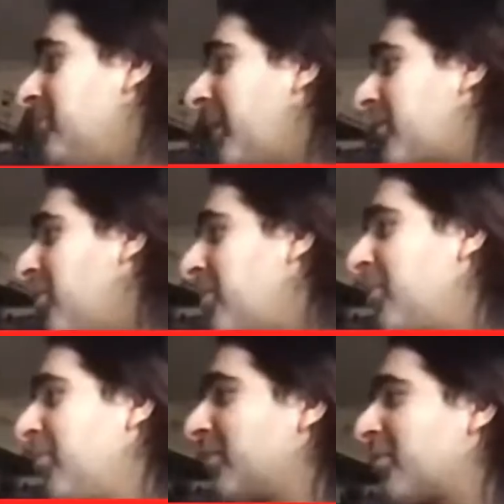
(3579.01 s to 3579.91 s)
my
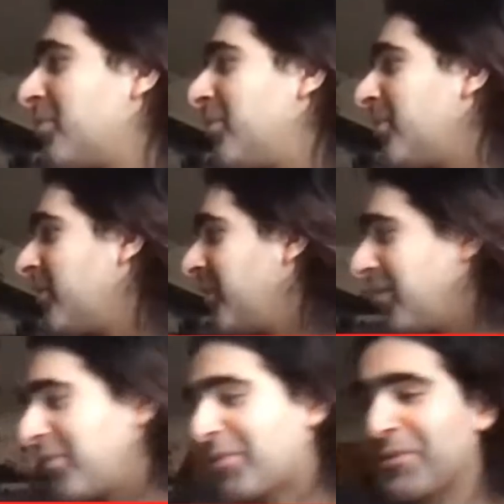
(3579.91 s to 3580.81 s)
copy of The Crew?
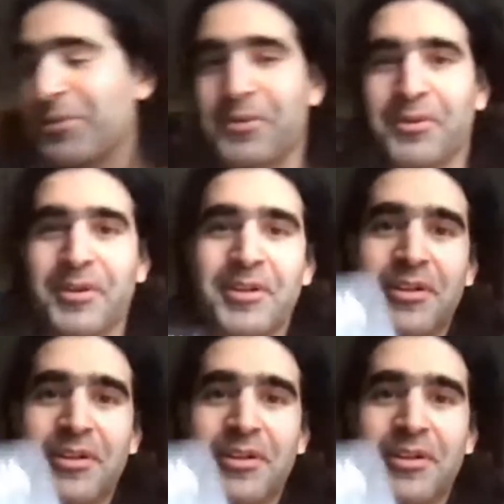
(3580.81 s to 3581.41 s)
The Crew,